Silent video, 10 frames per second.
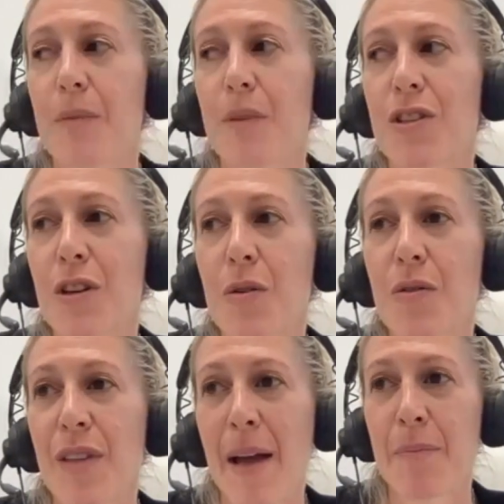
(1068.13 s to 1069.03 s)
so
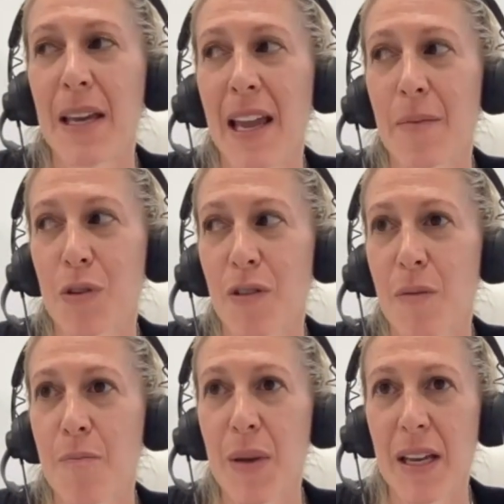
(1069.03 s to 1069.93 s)
that became sort of
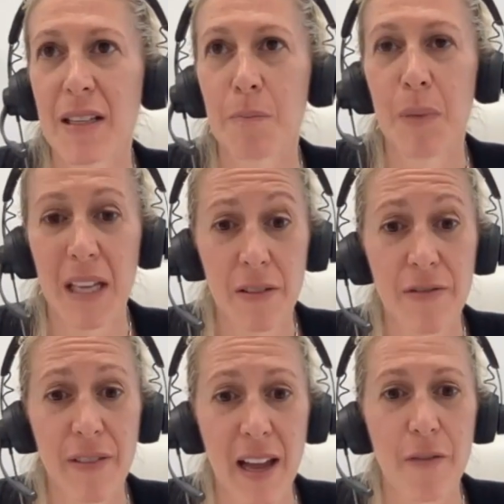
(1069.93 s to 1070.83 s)
the biggest
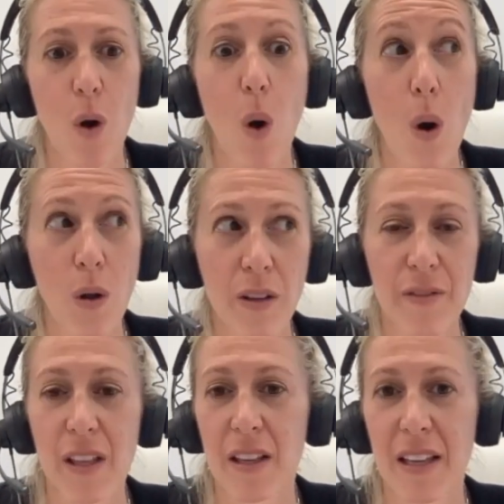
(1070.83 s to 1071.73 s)
beef out of all of
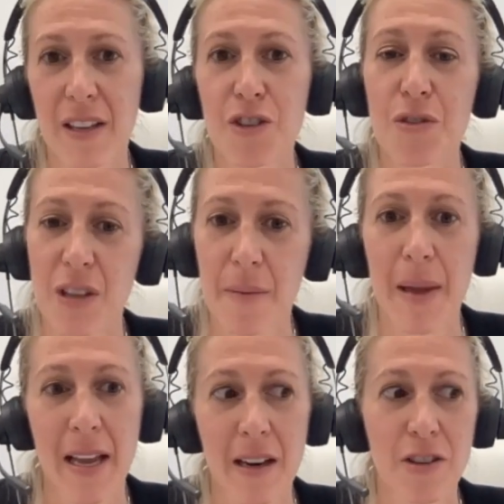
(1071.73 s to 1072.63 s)
the issues I
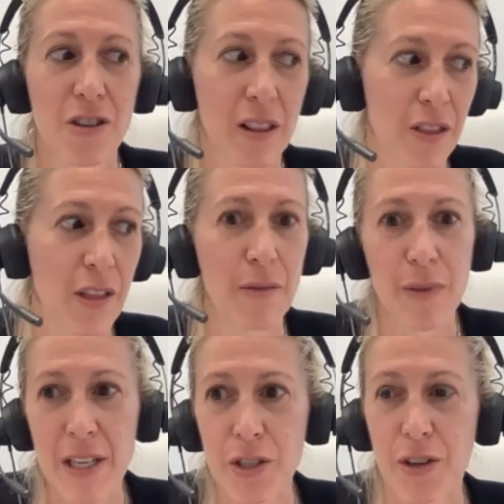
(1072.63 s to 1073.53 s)
manage and, and
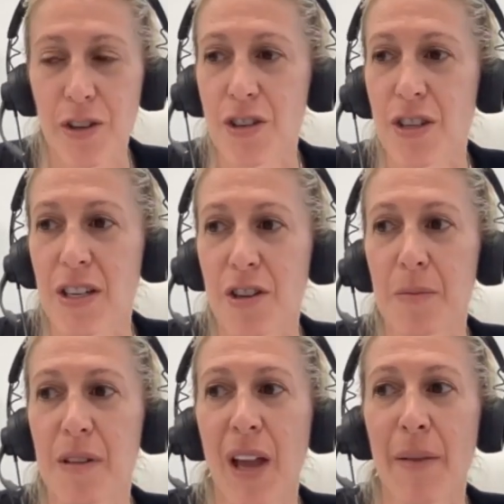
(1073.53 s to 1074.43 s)
research in
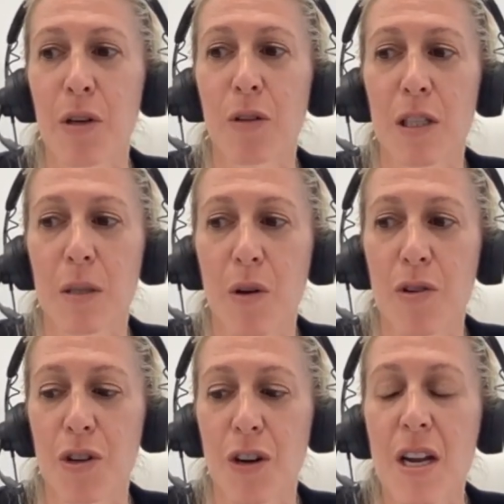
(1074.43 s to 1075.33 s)
terms of chemical
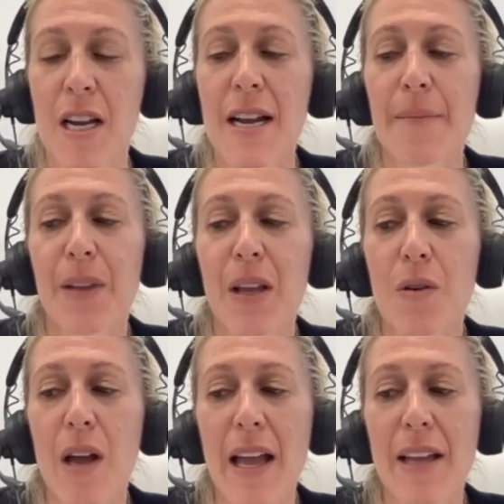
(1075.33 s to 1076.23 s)
exposure.
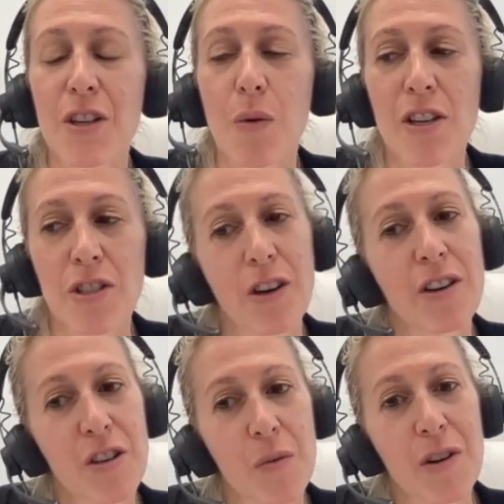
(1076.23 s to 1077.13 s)
So I
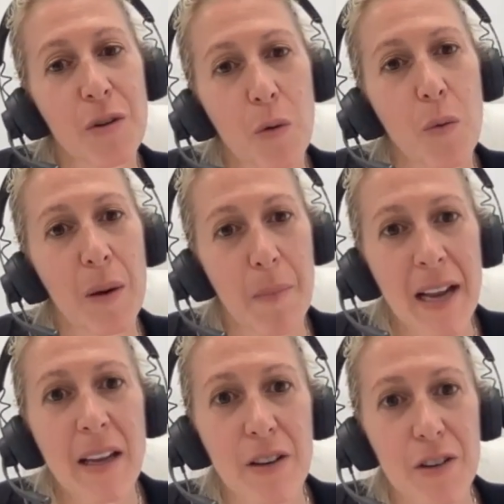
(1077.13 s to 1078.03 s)
started to wonder, well, what am
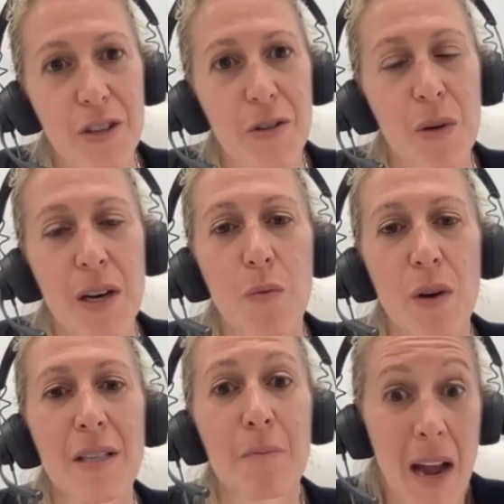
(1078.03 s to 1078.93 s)
I going to do? What what
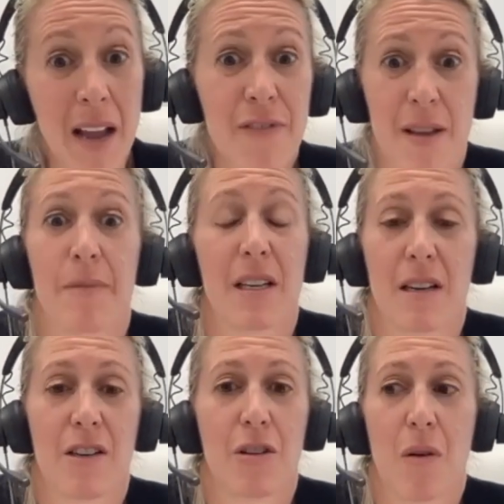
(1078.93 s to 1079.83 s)
is my family
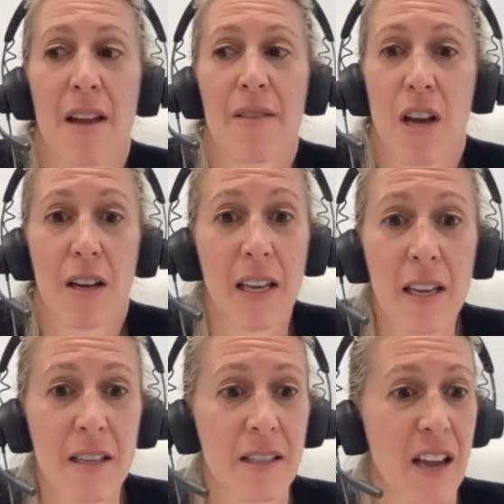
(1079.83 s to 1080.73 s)
going to do? I have young
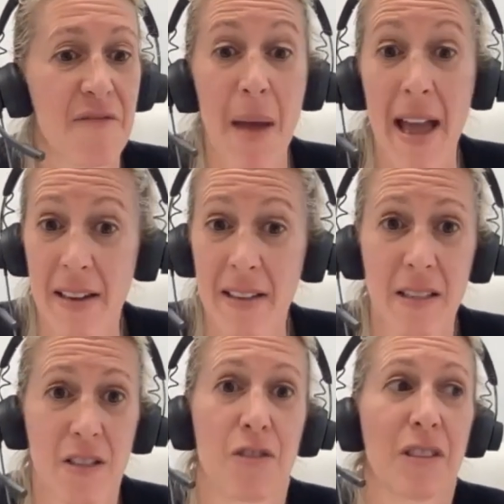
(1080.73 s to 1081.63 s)
kids, I have
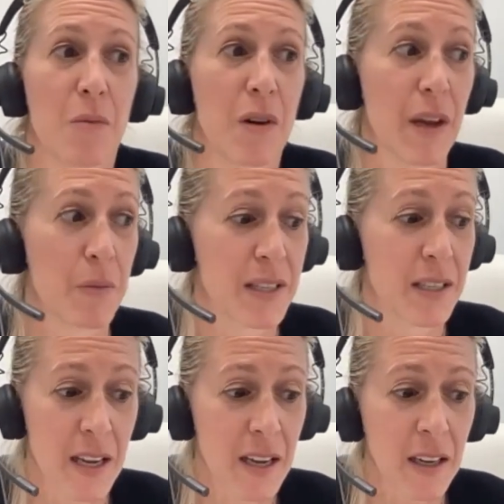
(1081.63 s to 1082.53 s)
pets. Certainly one that was
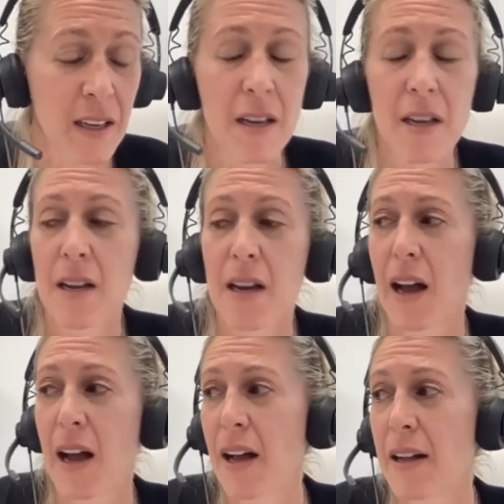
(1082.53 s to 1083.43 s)
sick,
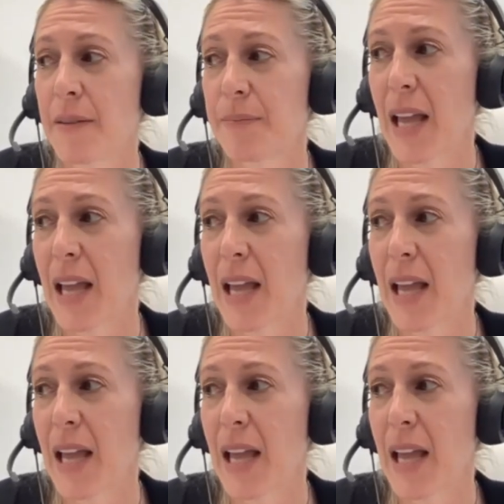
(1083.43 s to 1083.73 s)
um,